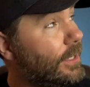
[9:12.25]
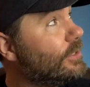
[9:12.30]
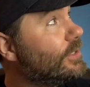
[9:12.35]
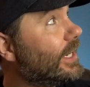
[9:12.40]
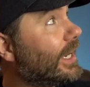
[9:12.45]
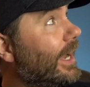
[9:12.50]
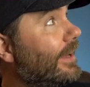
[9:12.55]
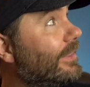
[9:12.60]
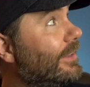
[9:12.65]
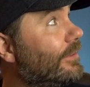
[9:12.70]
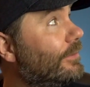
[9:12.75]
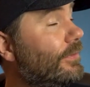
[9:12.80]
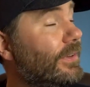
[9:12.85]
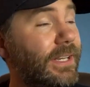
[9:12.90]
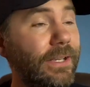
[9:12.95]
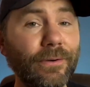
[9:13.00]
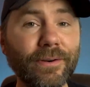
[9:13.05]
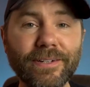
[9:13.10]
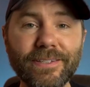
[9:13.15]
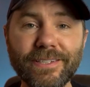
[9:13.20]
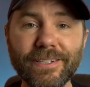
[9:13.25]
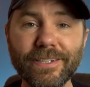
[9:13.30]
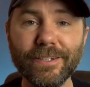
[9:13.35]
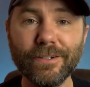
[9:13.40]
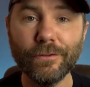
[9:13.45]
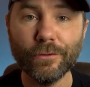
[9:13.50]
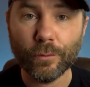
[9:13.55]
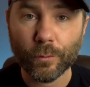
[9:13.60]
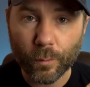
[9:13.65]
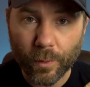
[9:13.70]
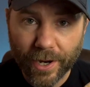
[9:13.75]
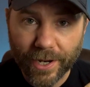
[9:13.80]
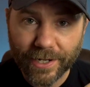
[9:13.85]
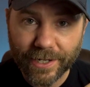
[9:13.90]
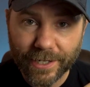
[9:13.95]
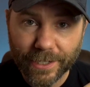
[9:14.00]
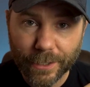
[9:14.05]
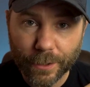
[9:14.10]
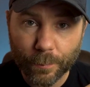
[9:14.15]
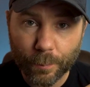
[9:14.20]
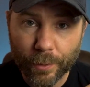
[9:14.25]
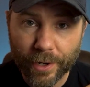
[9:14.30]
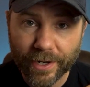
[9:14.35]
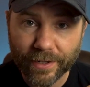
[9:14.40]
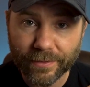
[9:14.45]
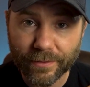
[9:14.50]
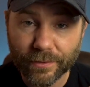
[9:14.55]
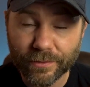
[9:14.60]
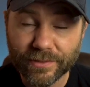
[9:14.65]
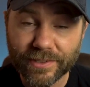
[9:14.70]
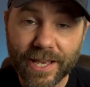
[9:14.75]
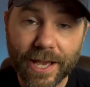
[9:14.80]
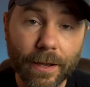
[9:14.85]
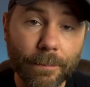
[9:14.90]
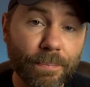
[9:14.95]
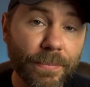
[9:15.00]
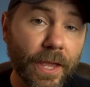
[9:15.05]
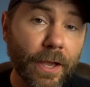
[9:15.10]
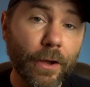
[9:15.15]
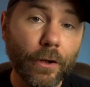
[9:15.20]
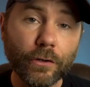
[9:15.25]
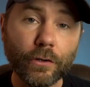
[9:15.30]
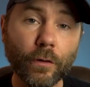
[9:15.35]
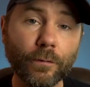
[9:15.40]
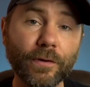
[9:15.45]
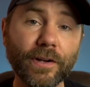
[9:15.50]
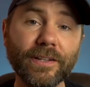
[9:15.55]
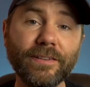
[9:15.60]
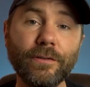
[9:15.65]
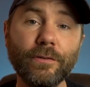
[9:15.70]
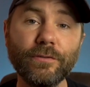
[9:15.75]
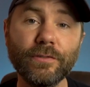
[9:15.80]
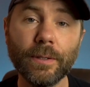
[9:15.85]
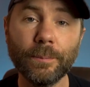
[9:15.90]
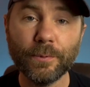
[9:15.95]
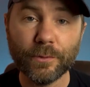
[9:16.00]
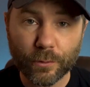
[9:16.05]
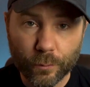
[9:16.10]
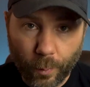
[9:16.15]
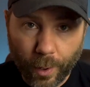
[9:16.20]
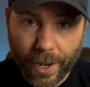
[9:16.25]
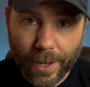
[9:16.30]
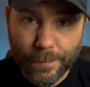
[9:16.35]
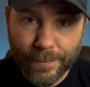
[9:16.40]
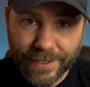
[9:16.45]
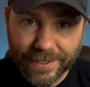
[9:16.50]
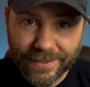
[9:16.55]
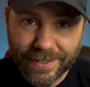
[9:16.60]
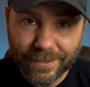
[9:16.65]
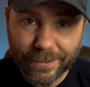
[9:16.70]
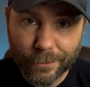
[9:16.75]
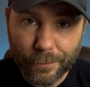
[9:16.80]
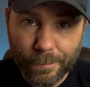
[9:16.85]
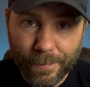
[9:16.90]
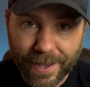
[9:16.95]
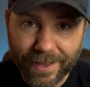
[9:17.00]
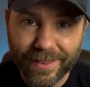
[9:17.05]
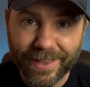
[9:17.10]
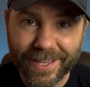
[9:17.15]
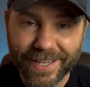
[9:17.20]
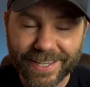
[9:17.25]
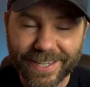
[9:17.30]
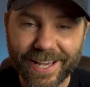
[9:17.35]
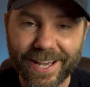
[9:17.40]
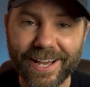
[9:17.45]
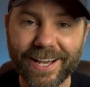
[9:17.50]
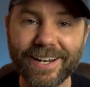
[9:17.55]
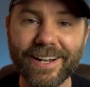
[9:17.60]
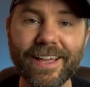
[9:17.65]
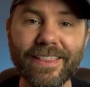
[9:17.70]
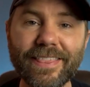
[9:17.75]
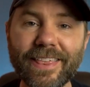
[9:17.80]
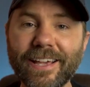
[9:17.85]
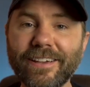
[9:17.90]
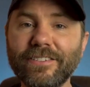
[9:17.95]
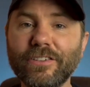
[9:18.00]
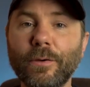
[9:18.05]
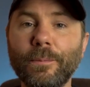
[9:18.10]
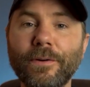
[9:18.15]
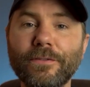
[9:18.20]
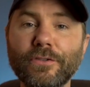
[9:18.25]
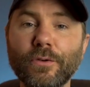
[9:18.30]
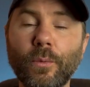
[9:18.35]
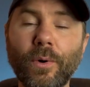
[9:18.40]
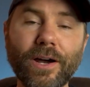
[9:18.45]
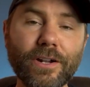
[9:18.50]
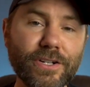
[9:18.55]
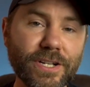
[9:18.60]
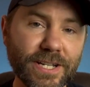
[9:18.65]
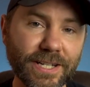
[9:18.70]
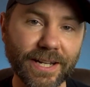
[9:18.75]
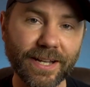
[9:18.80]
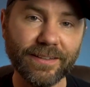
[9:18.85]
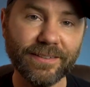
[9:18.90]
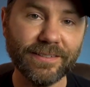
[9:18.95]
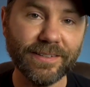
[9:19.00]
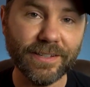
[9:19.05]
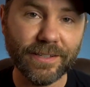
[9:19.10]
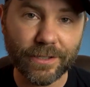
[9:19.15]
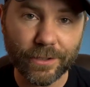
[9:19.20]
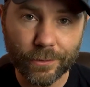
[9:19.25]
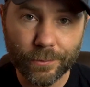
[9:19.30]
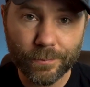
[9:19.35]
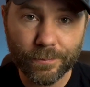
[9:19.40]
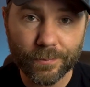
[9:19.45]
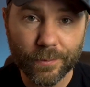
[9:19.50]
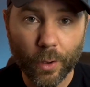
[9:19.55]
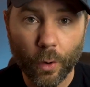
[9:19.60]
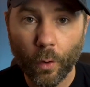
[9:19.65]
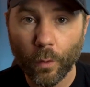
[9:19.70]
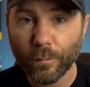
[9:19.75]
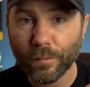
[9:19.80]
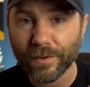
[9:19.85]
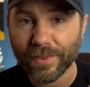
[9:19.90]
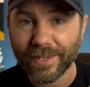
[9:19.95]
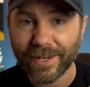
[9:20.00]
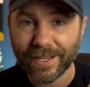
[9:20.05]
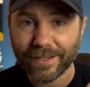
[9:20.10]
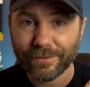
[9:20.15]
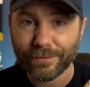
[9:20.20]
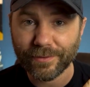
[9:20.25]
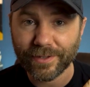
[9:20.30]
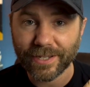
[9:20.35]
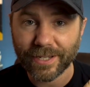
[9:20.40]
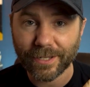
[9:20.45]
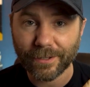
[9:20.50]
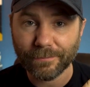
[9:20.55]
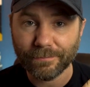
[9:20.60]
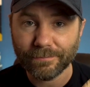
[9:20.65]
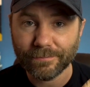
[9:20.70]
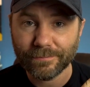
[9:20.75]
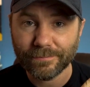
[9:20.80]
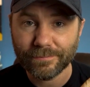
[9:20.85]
check out this video I did right here, breaking those down. Don't forget to subscribe and hit the little bell icon. Thanks so much for watching, and I'll see you over in the next video.